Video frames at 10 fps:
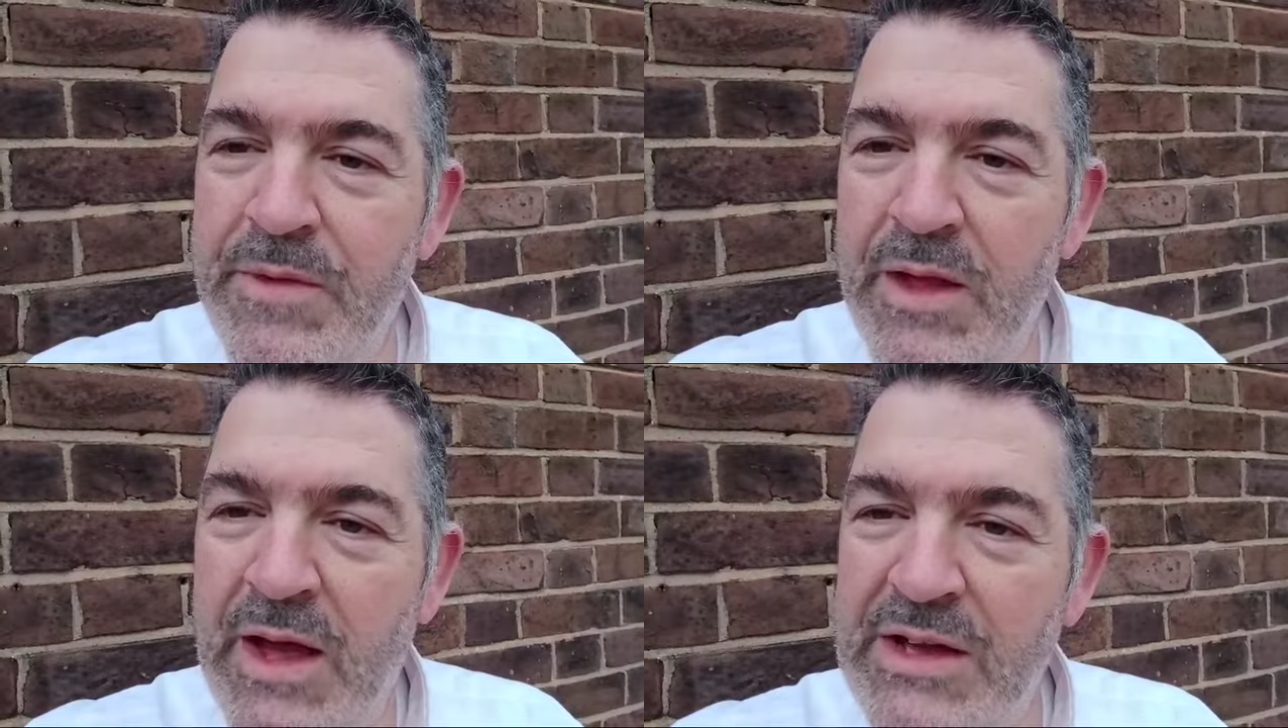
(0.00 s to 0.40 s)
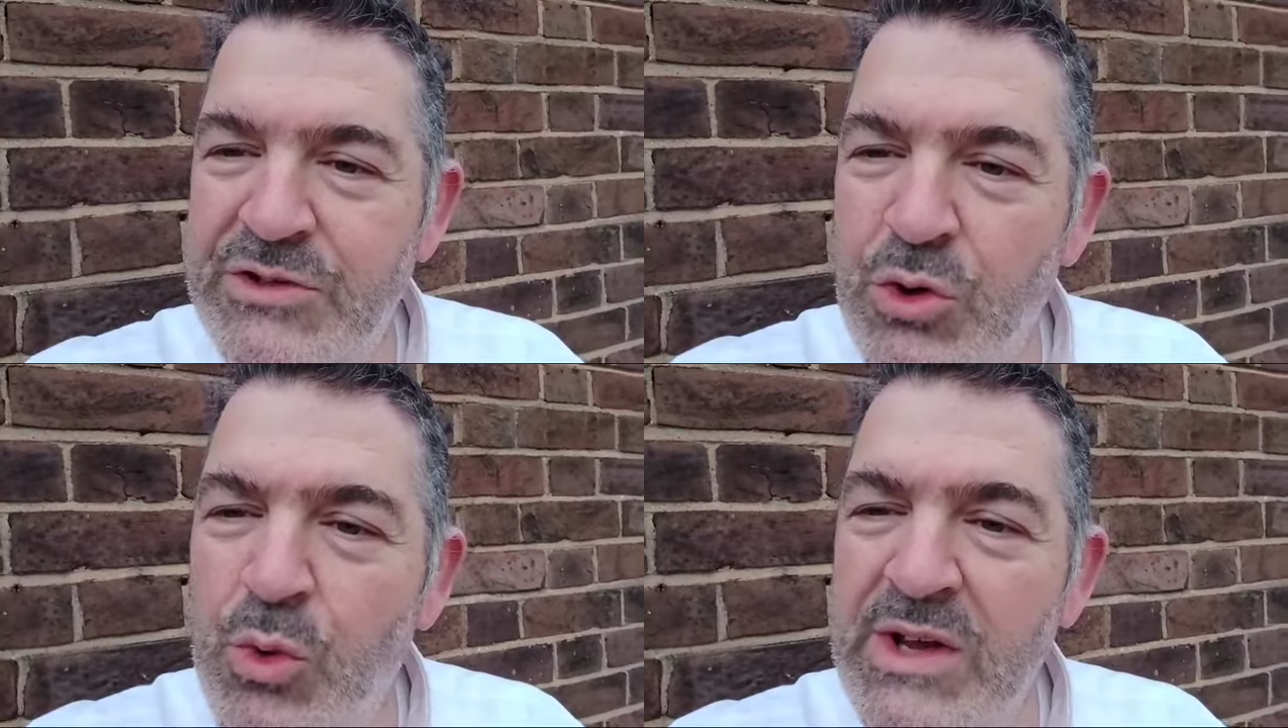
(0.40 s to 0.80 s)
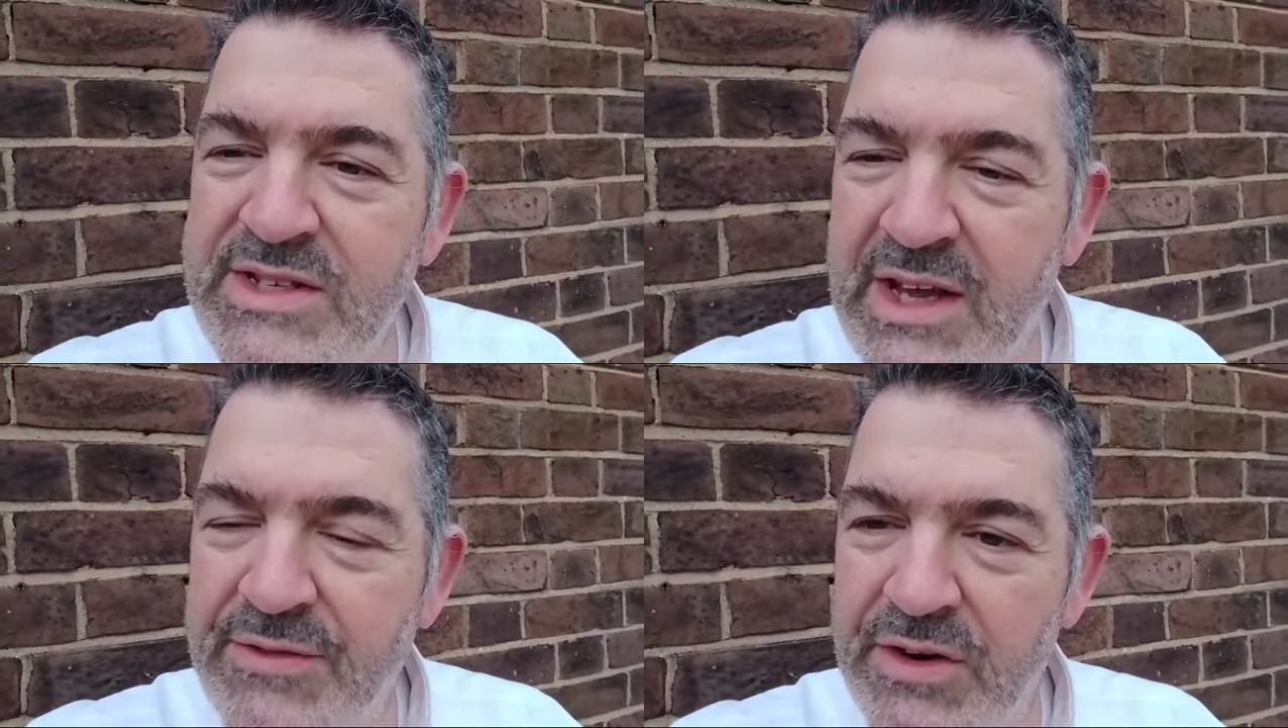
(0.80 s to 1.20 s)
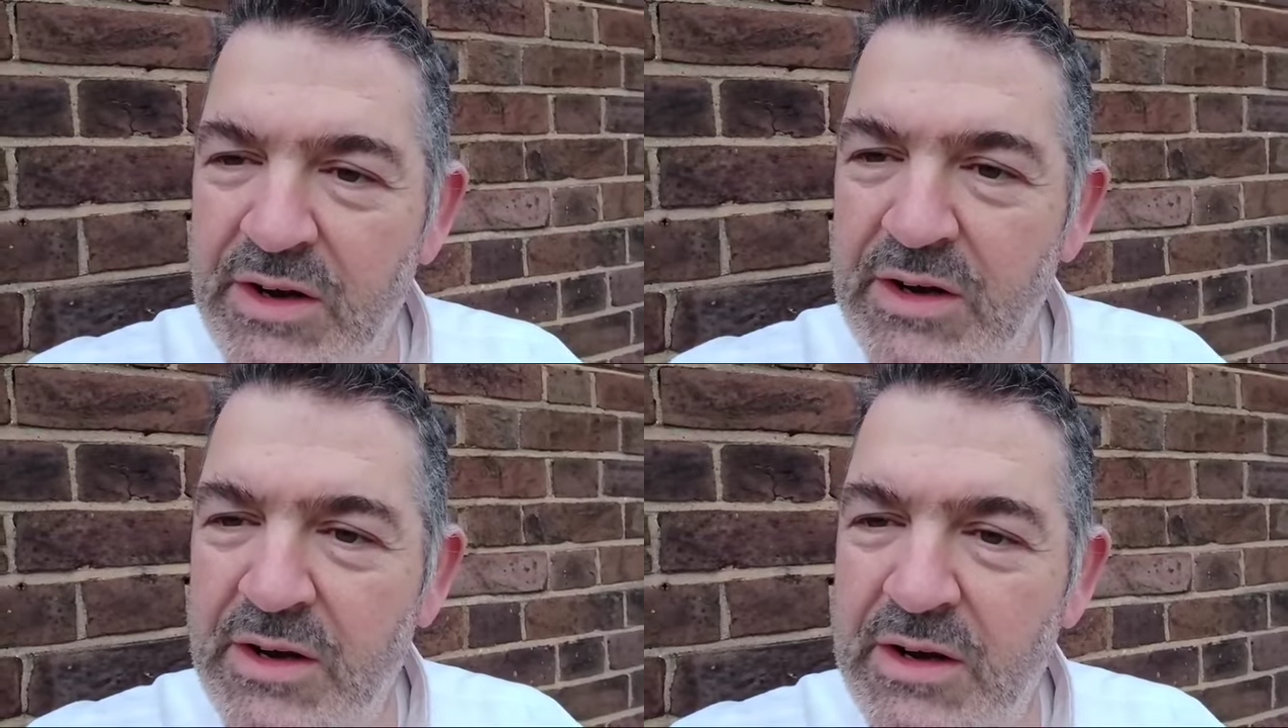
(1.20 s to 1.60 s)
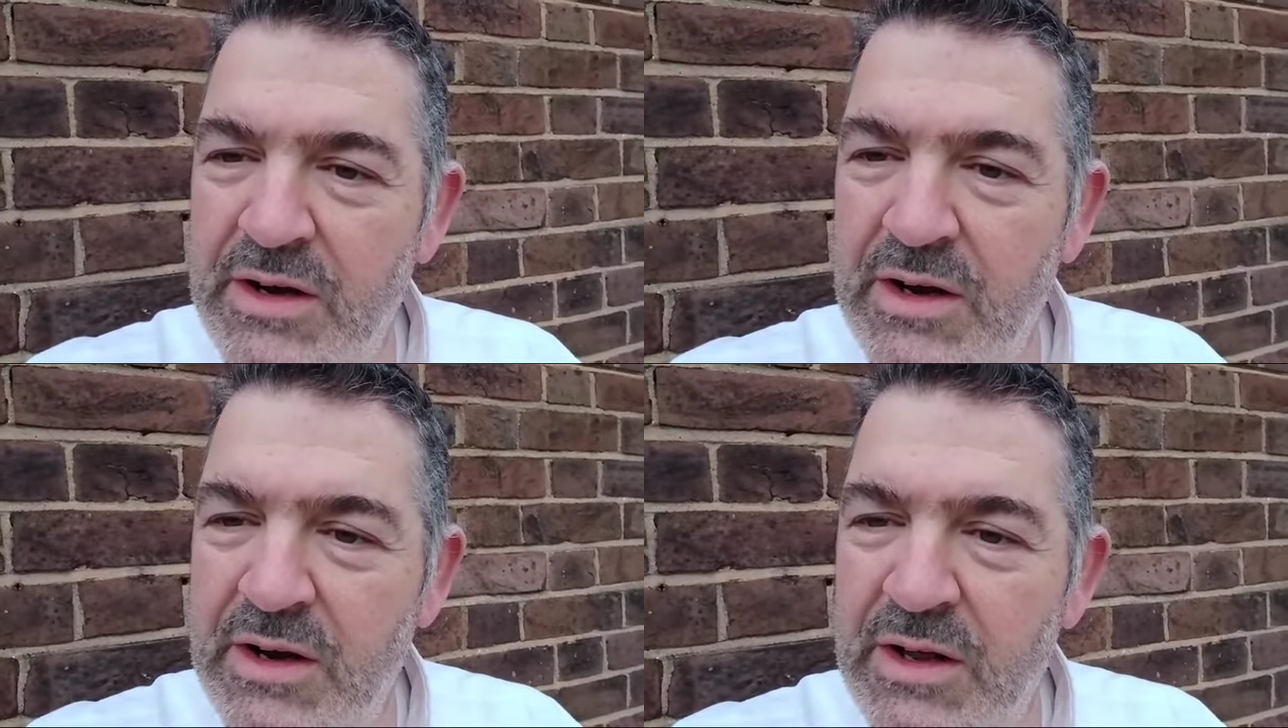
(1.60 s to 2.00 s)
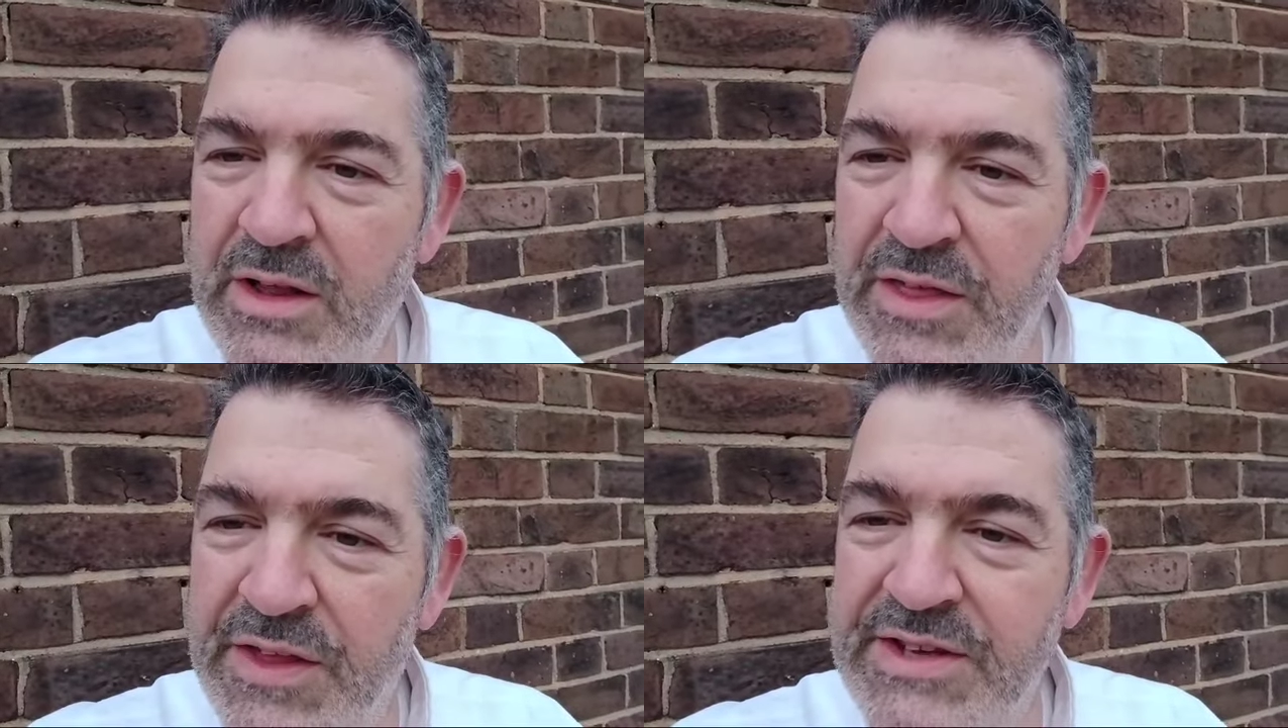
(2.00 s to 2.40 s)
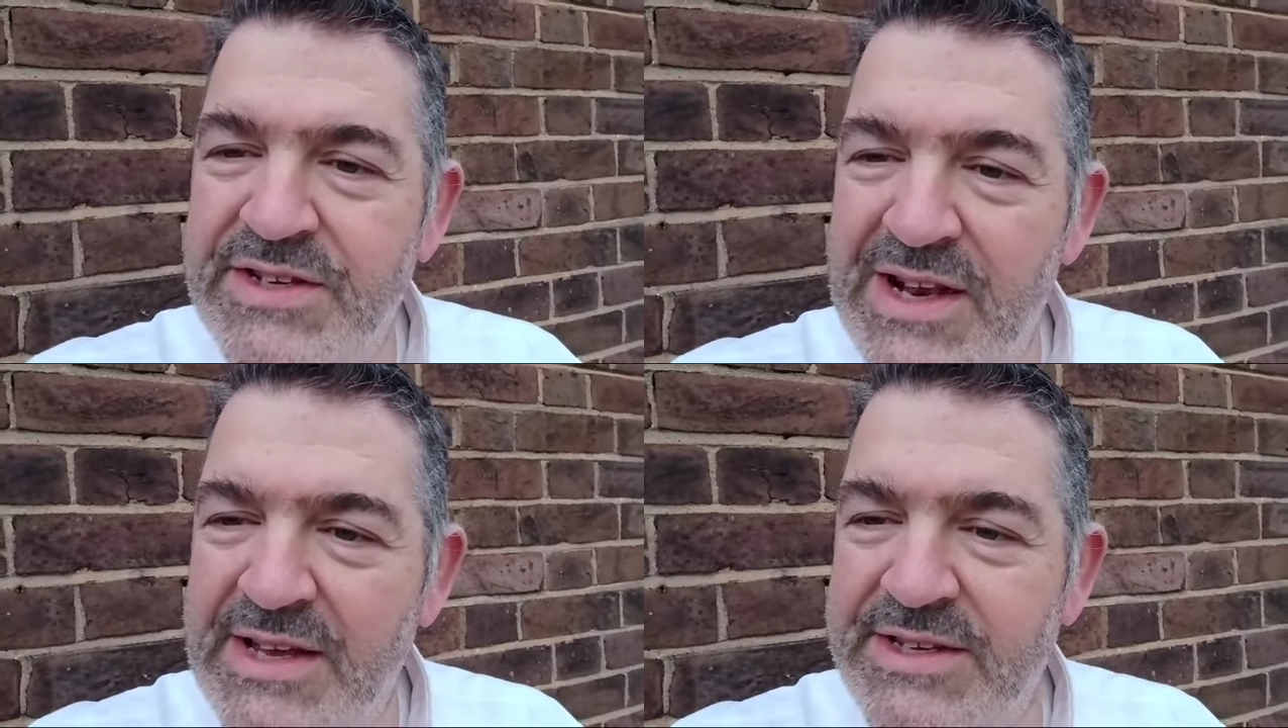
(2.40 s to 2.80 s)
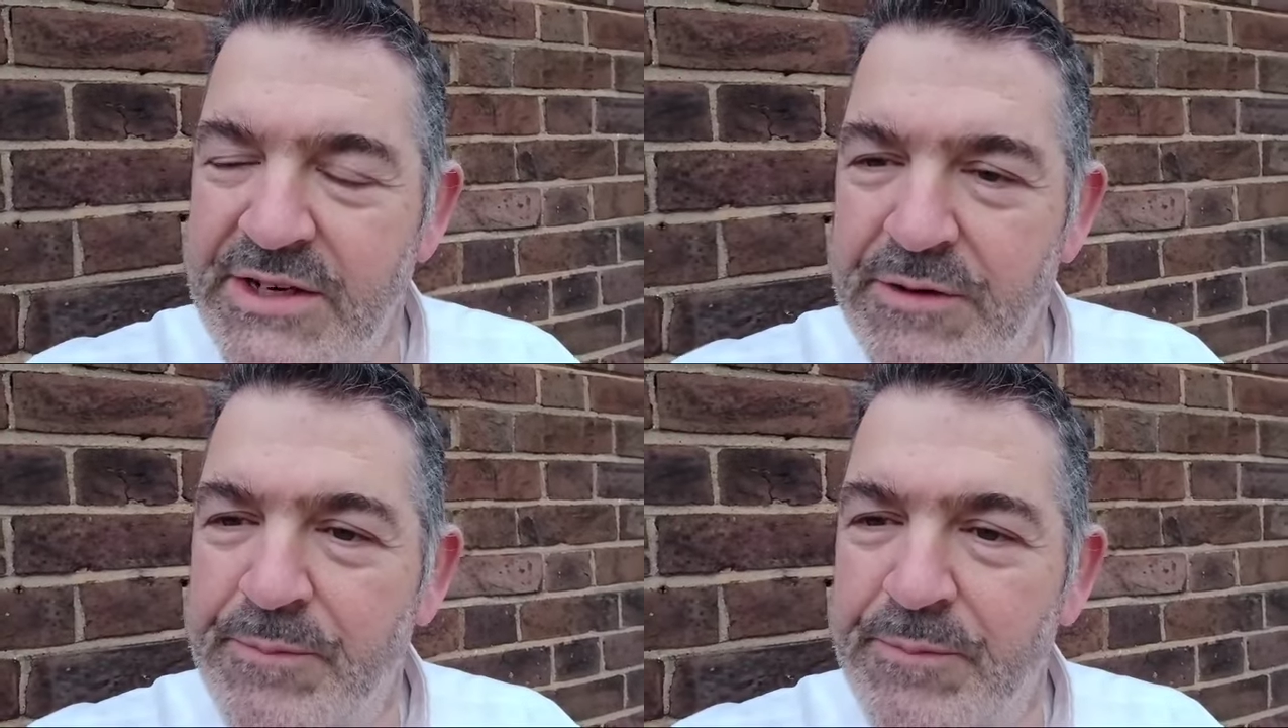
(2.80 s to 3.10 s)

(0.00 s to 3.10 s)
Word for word: has always given this lesson